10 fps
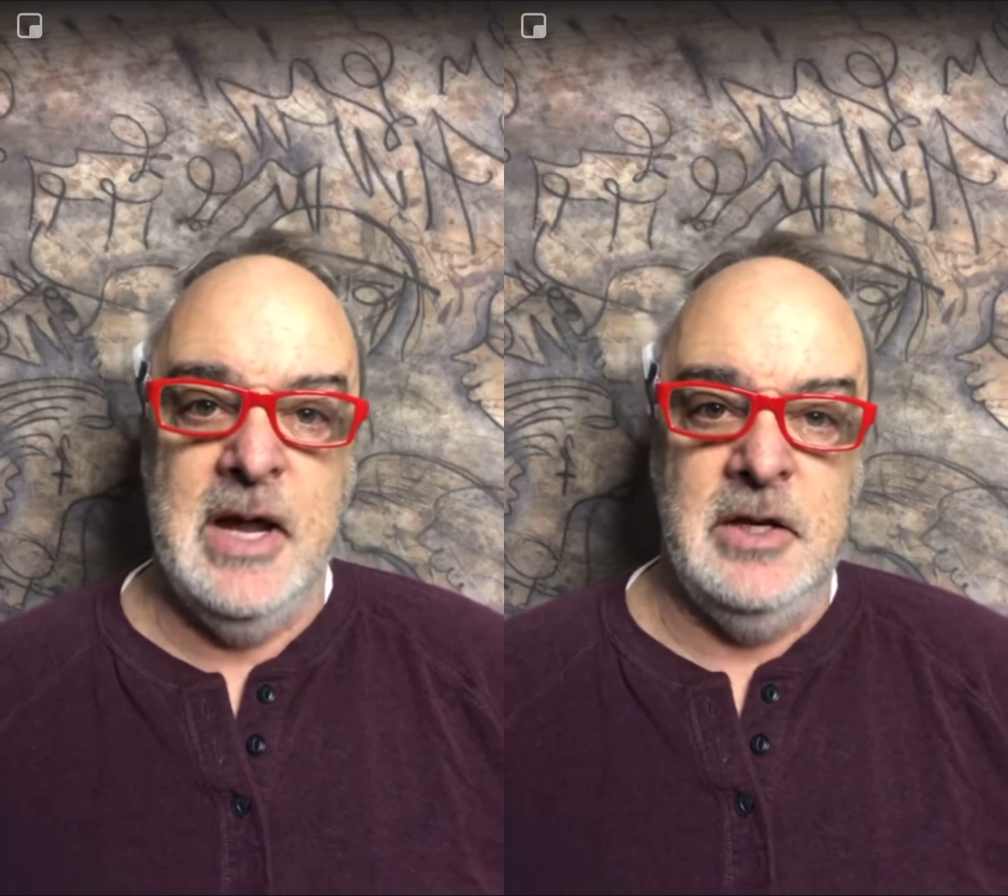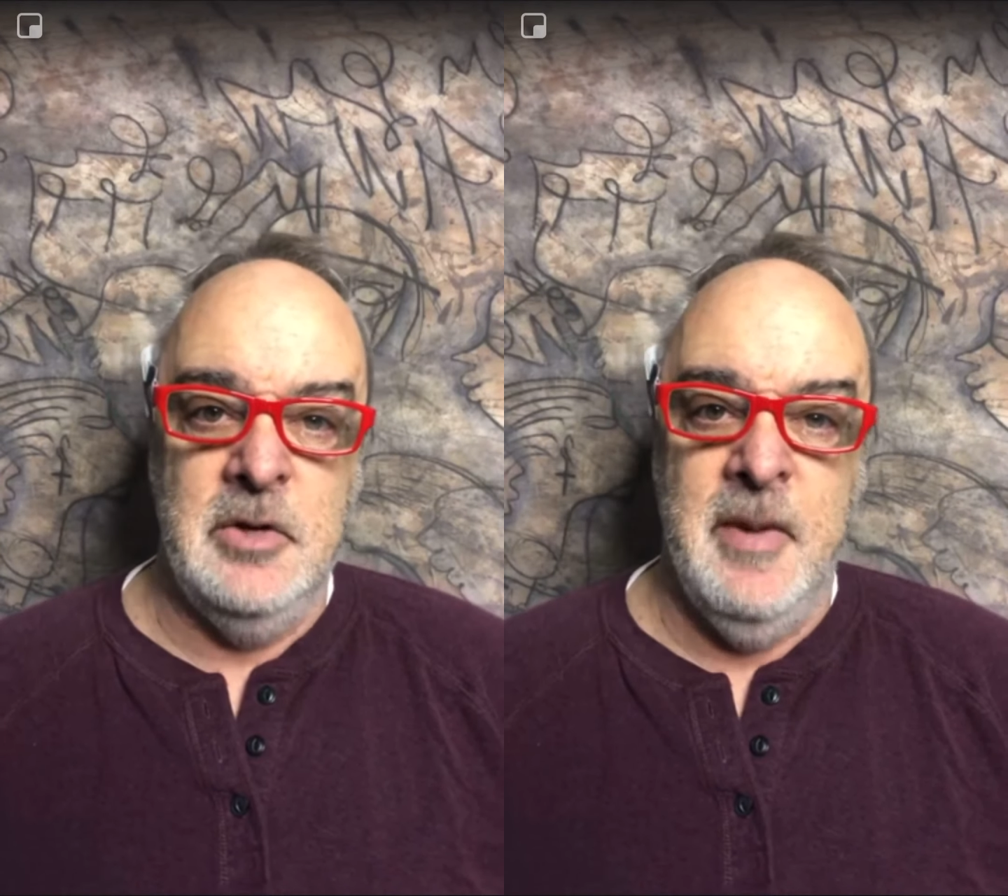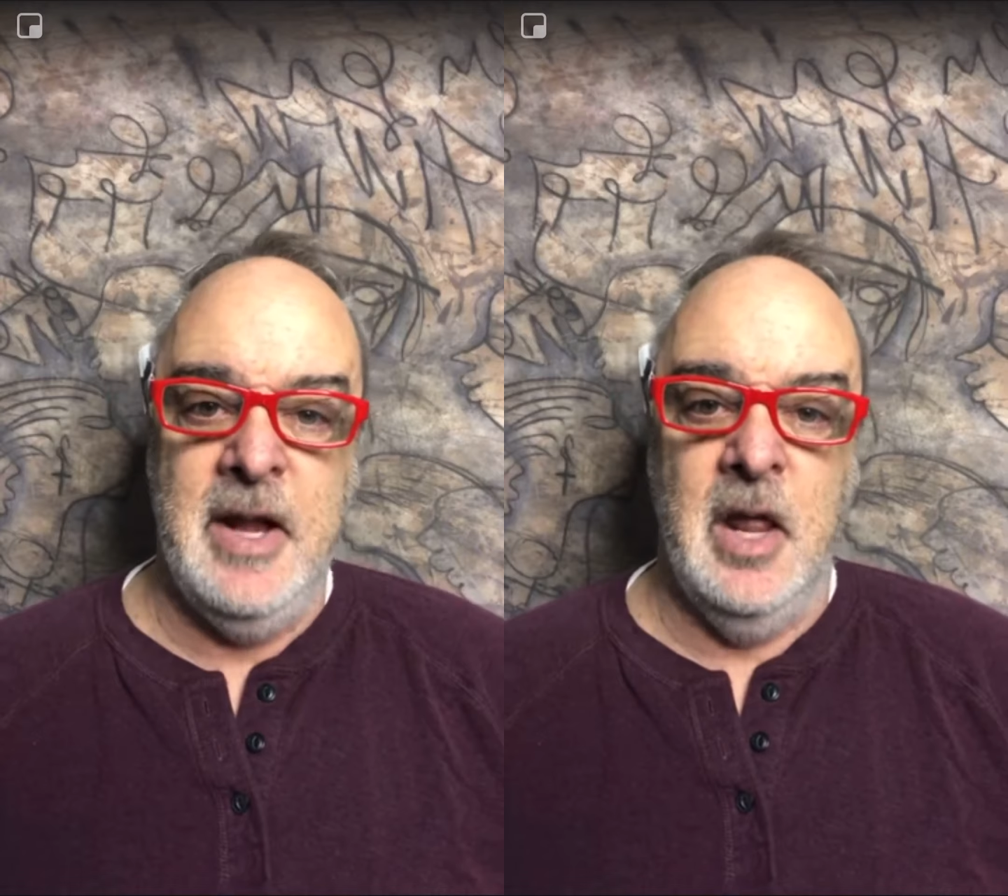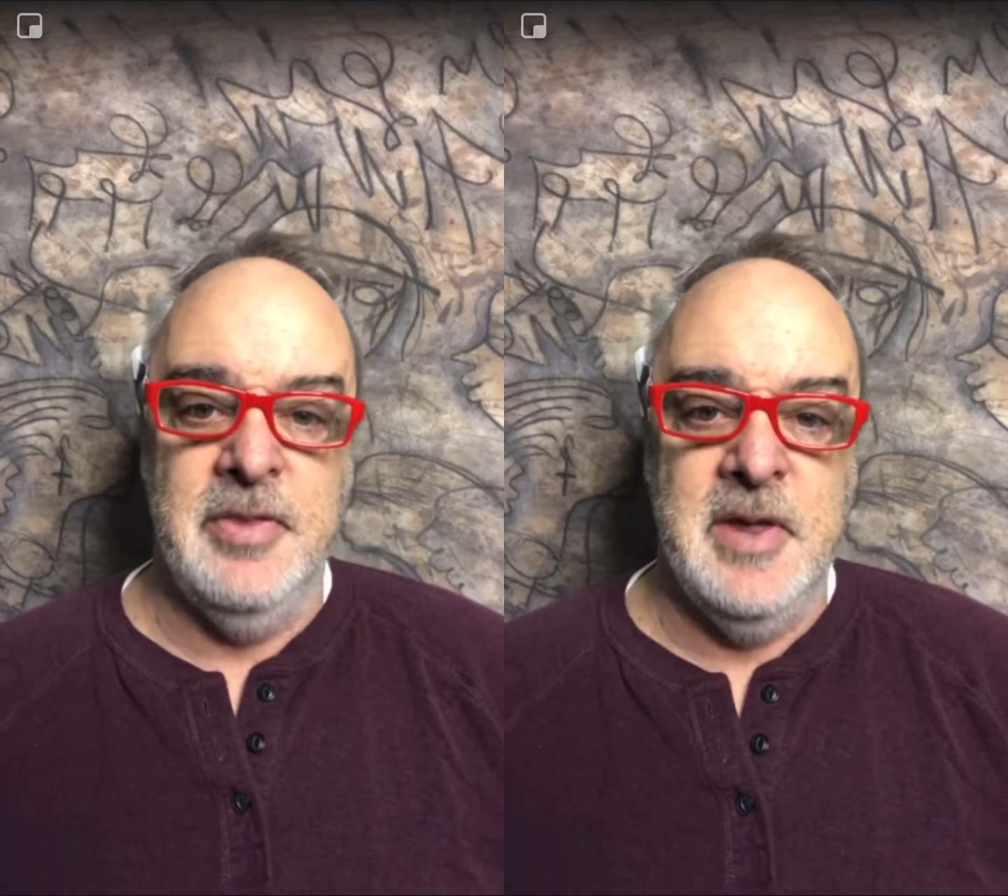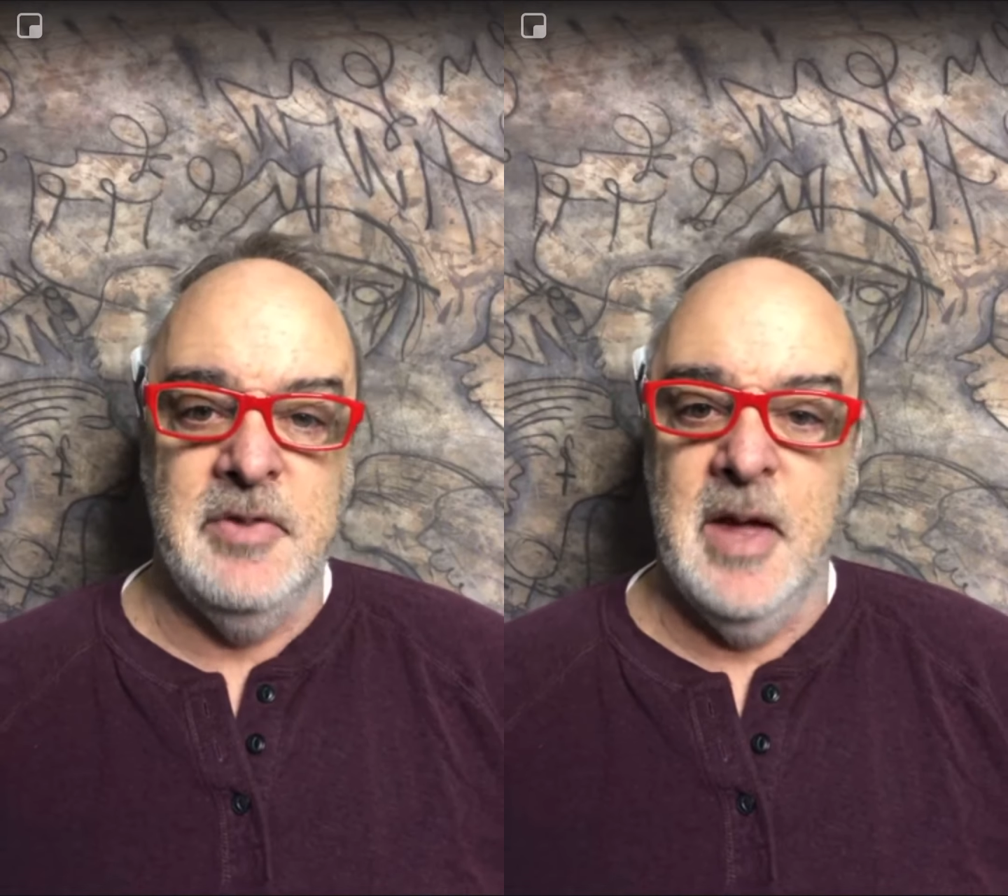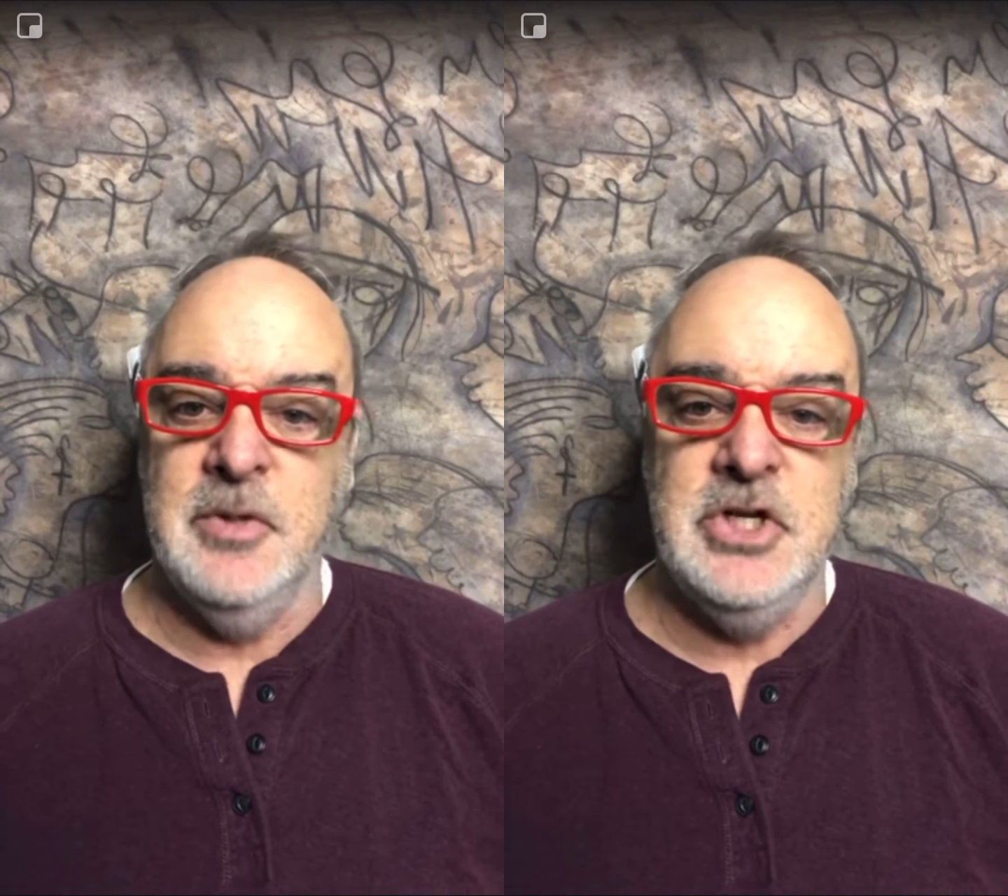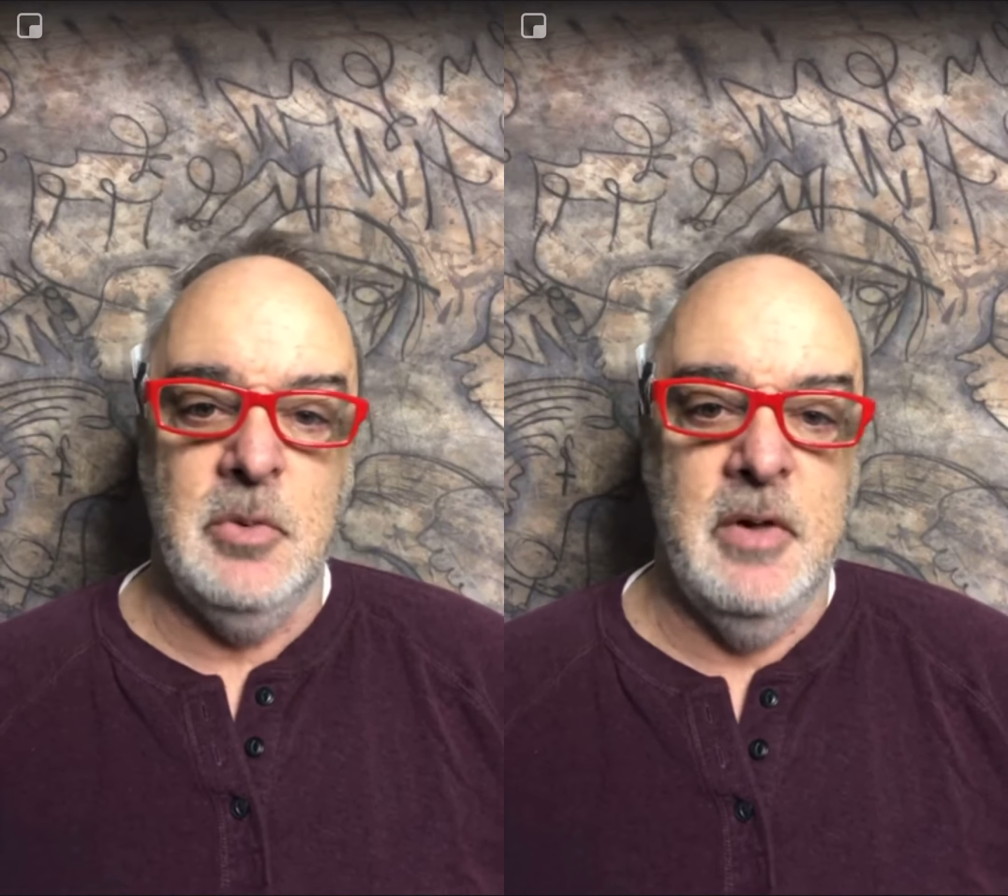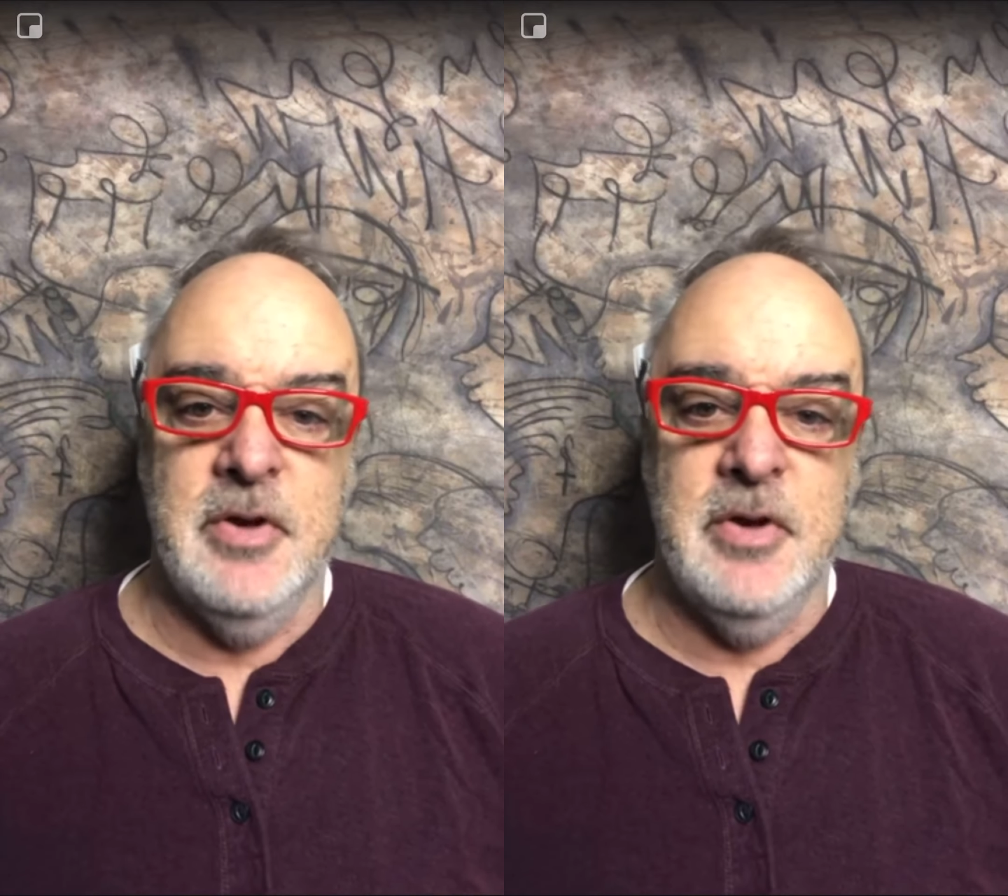and you may not think that, but you know what?